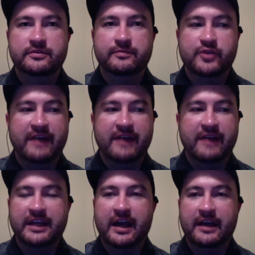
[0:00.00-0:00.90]
draft a
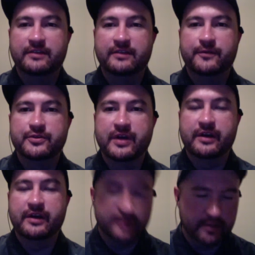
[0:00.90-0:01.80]
guy in the first
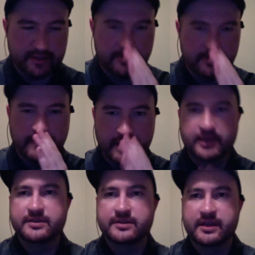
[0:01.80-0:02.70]
round unless you're the
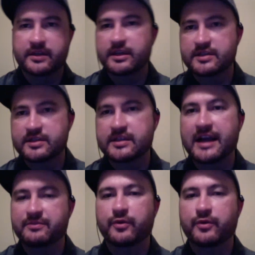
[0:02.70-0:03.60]
Vikings and then
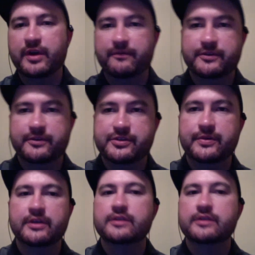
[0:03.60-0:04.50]
stash him away for 2
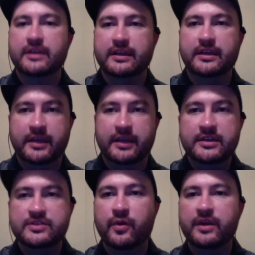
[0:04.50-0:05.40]
years. Like,
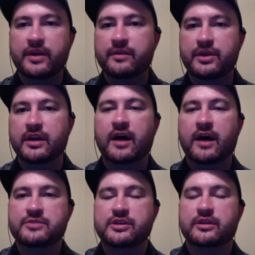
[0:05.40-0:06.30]
he's going to be an
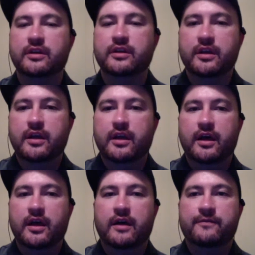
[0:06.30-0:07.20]
option
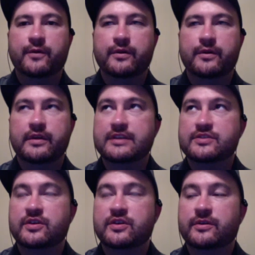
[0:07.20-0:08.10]
for that.
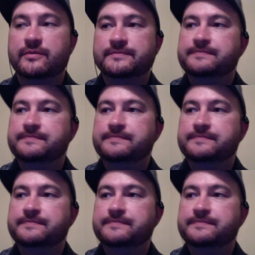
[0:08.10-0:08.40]
So